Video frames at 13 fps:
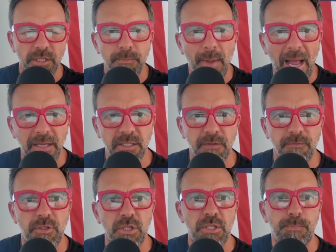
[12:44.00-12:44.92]
this
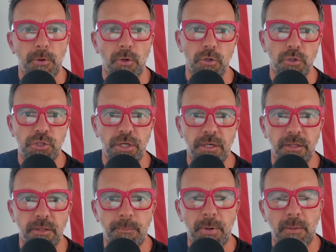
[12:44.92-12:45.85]
massive dispersion
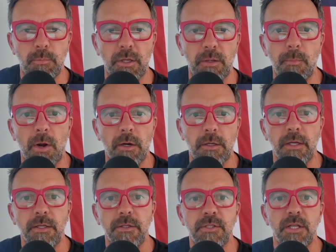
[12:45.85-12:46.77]
in the public
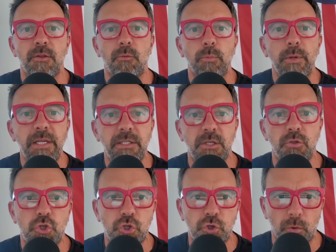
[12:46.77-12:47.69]
markets. And the
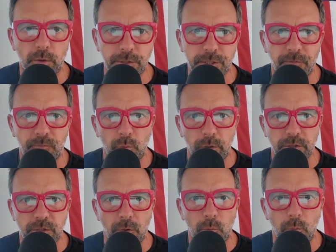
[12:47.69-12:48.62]
reason shorts have
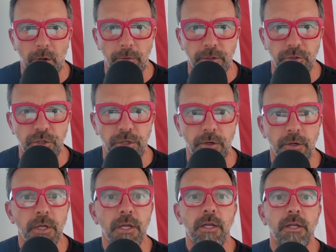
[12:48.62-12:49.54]
worked so well this
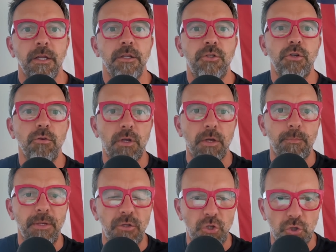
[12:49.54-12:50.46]
year is you could
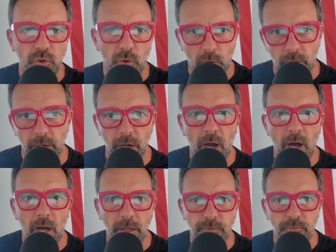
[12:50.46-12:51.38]
be short
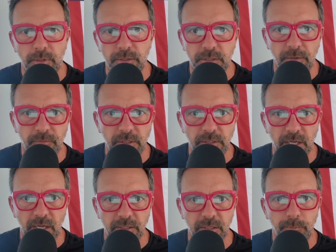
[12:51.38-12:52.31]
hundreds of these
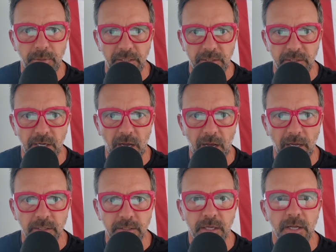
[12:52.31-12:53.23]
S&P
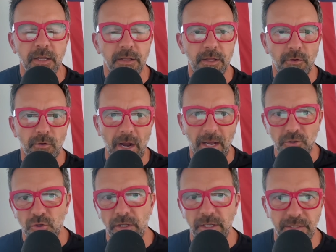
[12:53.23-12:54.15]
stocks that are
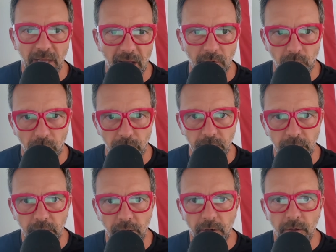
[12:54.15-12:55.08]
actually down on the
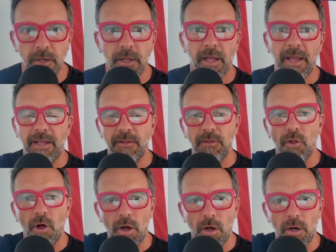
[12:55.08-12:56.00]
year and
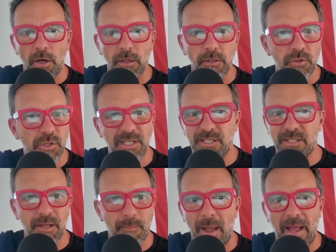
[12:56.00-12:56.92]
long
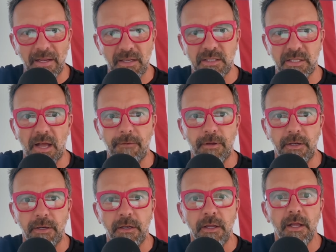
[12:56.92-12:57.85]
just the mag
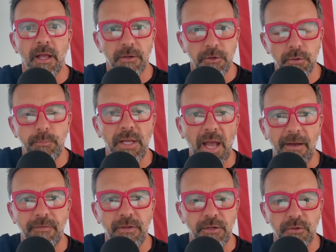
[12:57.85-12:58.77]
7 and you'd be
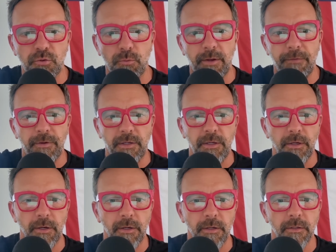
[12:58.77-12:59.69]
having a terrific
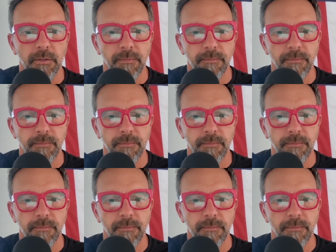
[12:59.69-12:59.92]
year.